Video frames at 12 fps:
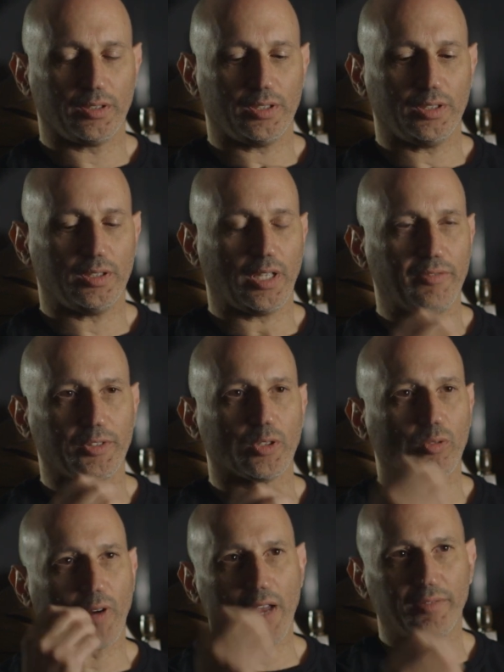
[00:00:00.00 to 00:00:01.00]
the
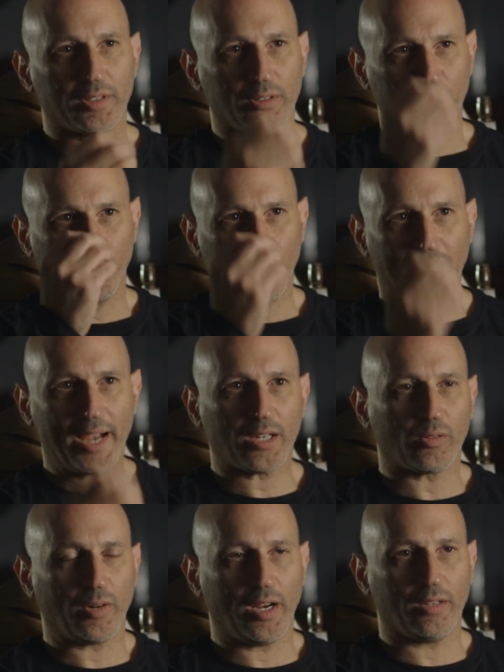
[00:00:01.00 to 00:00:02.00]
ethnographical
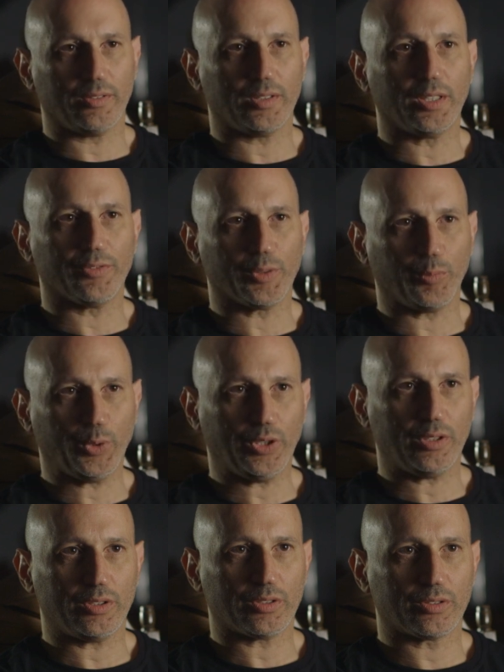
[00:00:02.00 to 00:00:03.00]
background of the
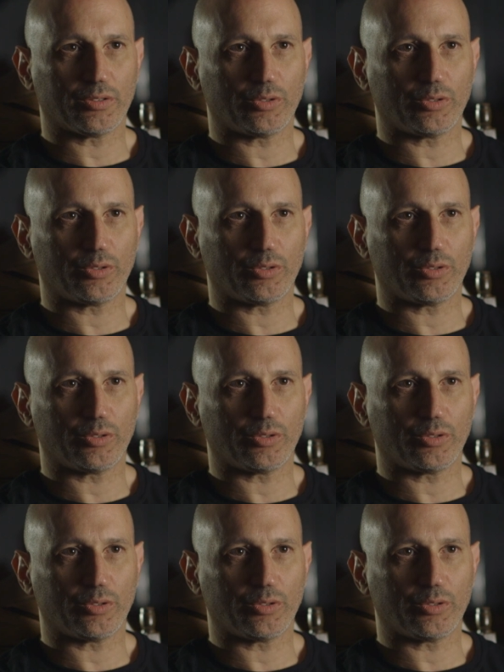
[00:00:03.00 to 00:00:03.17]
piece,